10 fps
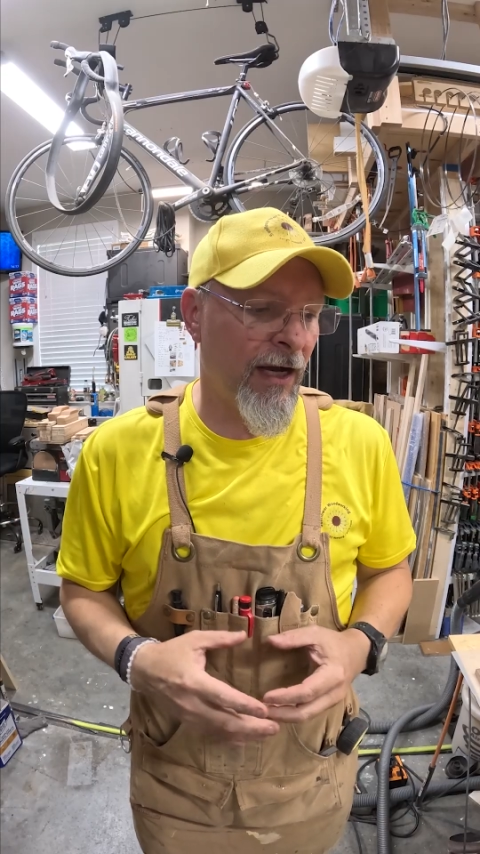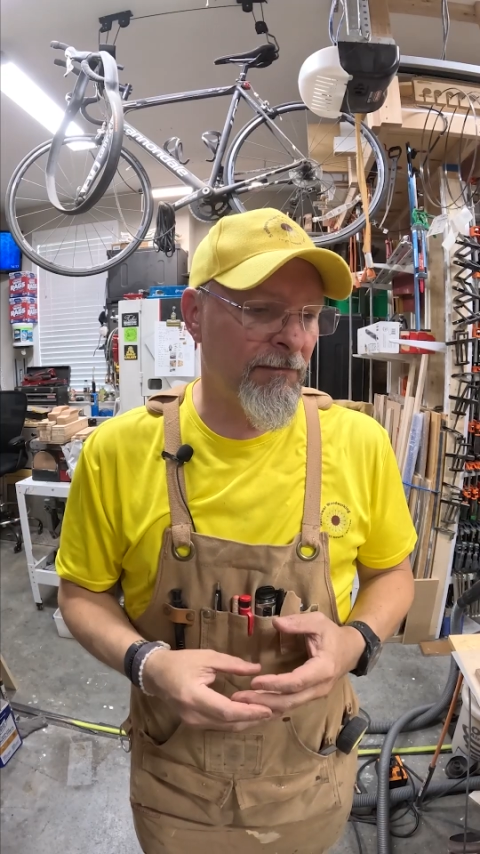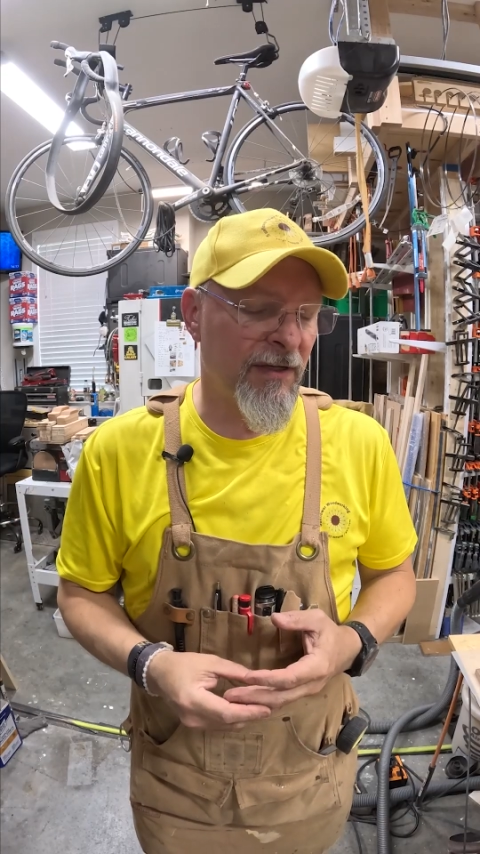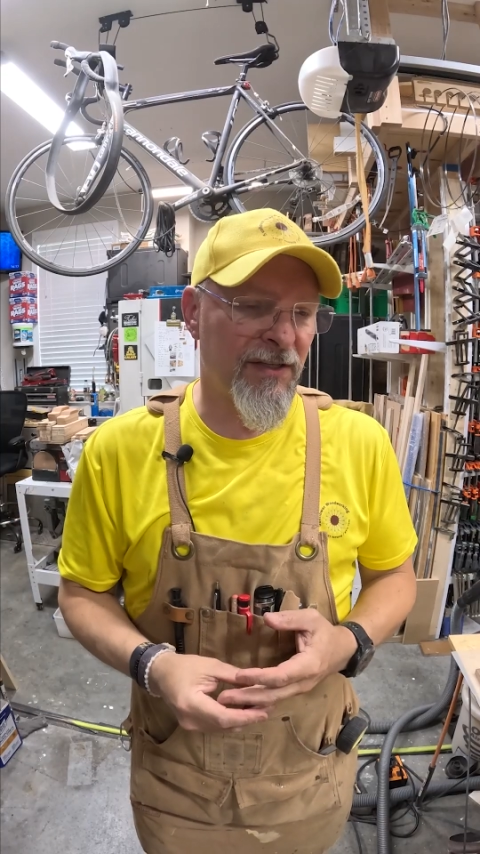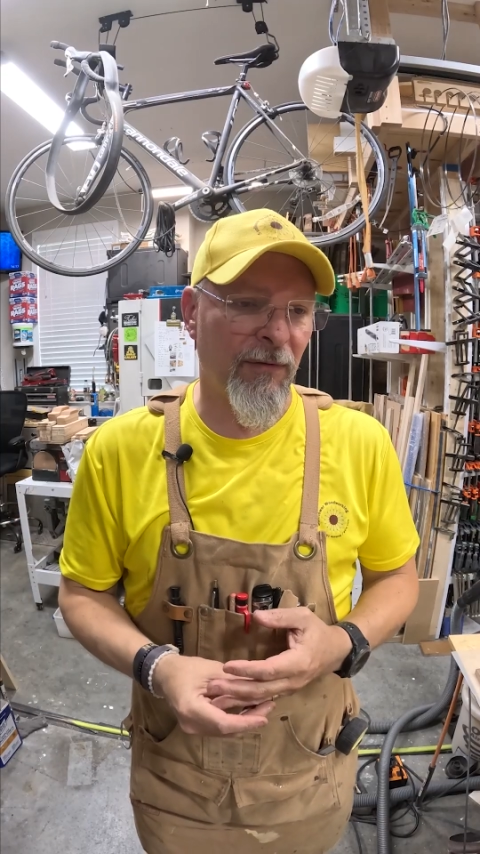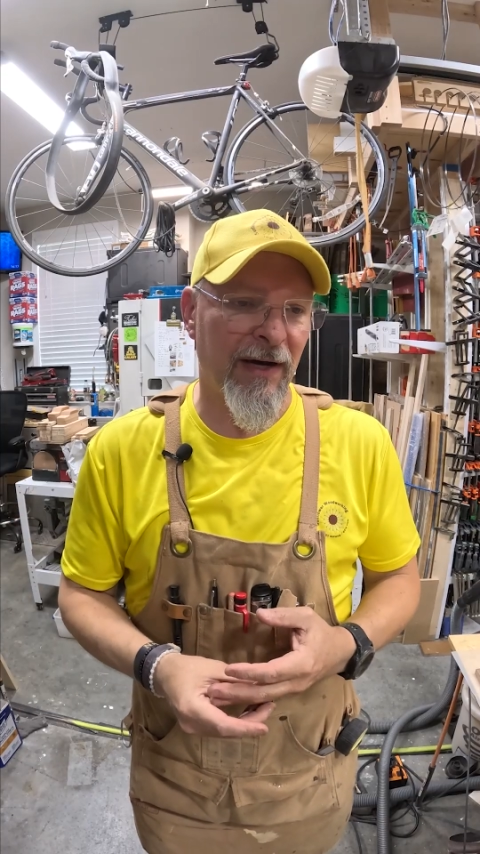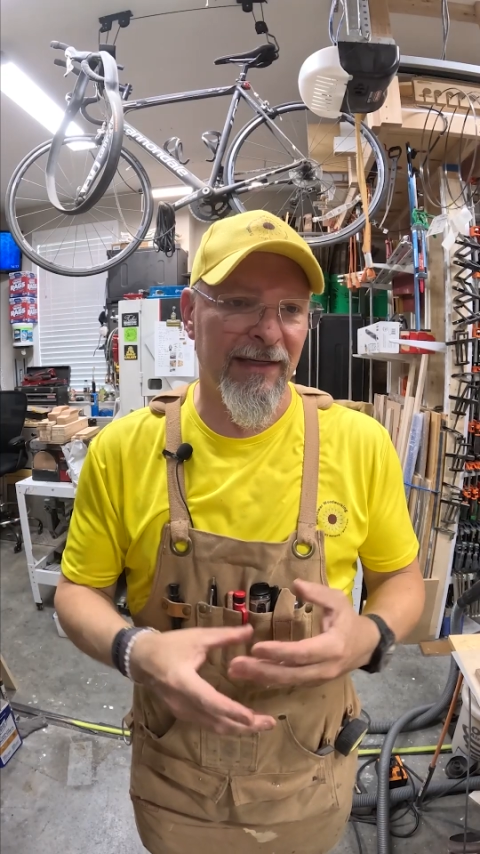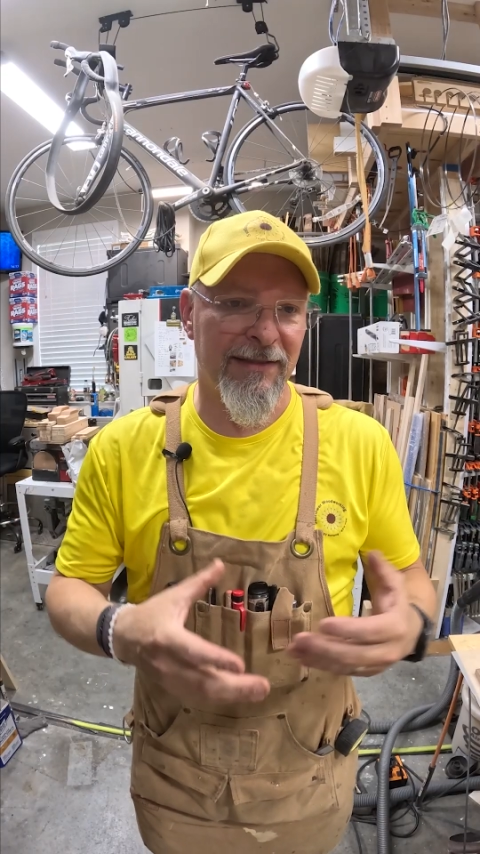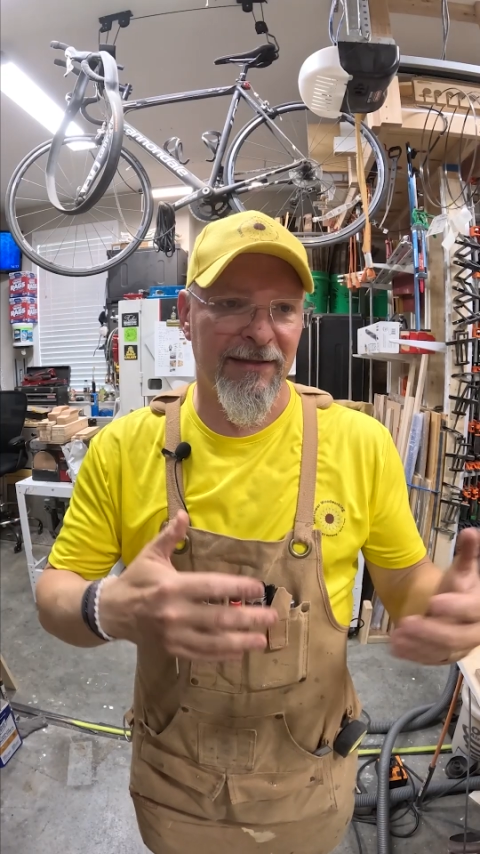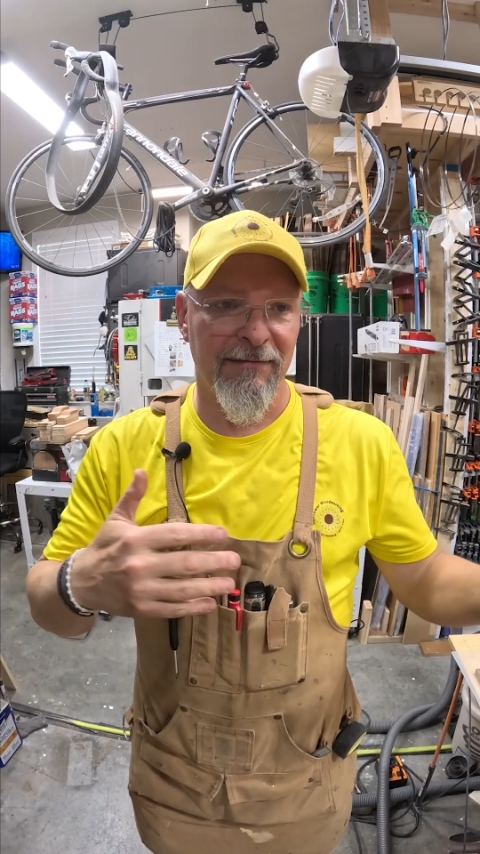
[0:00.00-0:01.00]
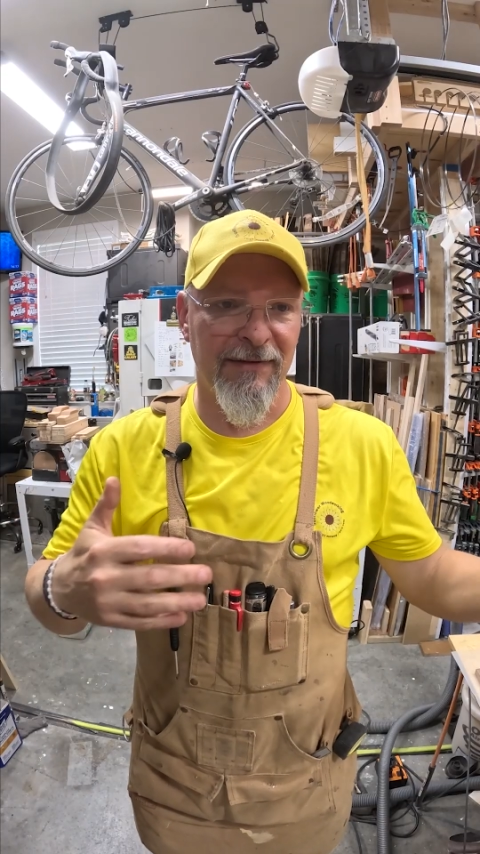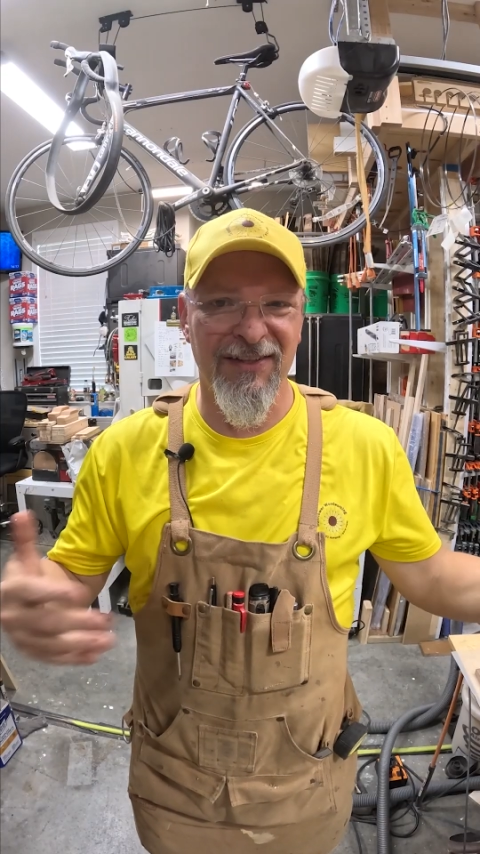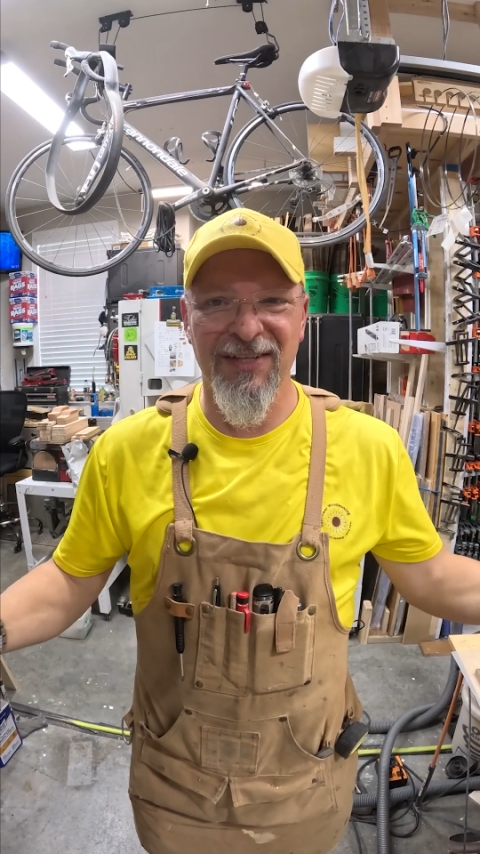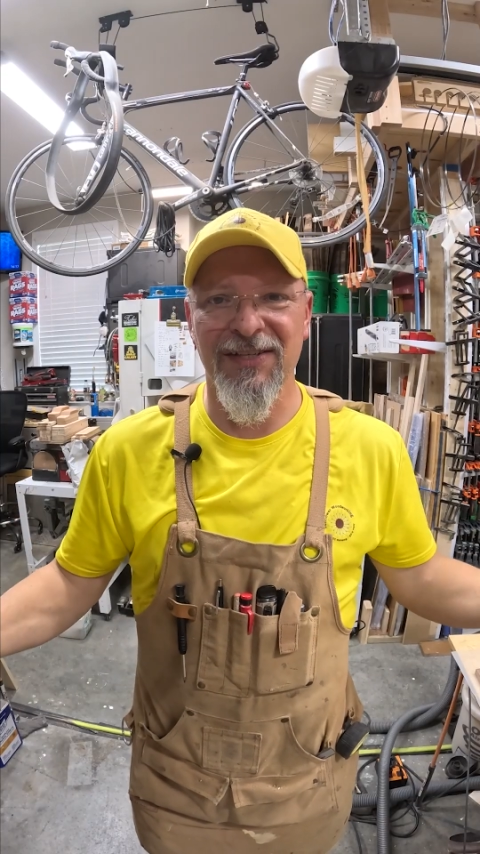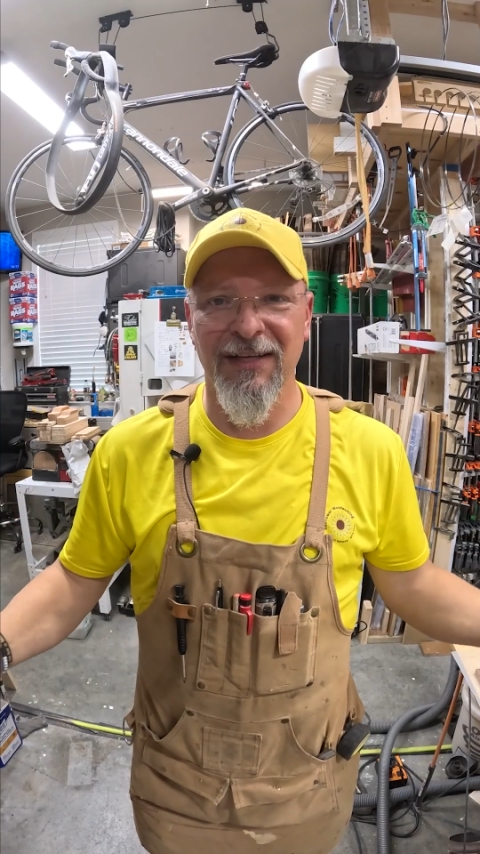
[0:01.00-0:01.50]
Because I want
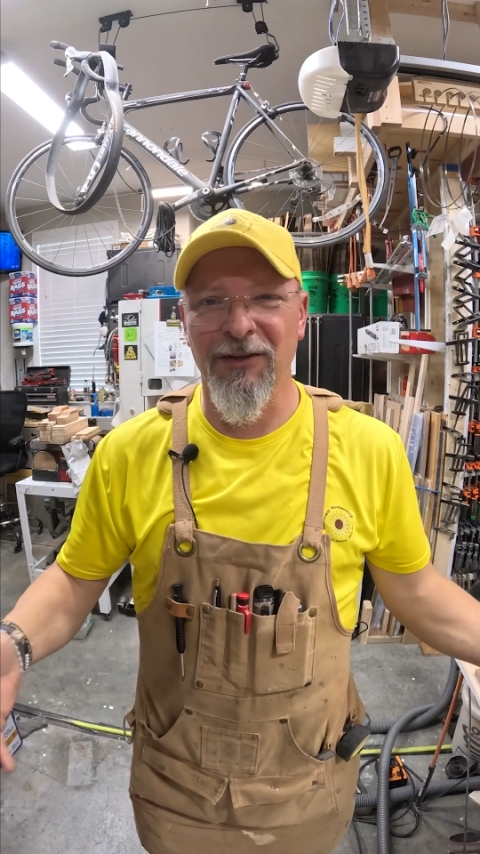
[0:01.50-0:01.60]
a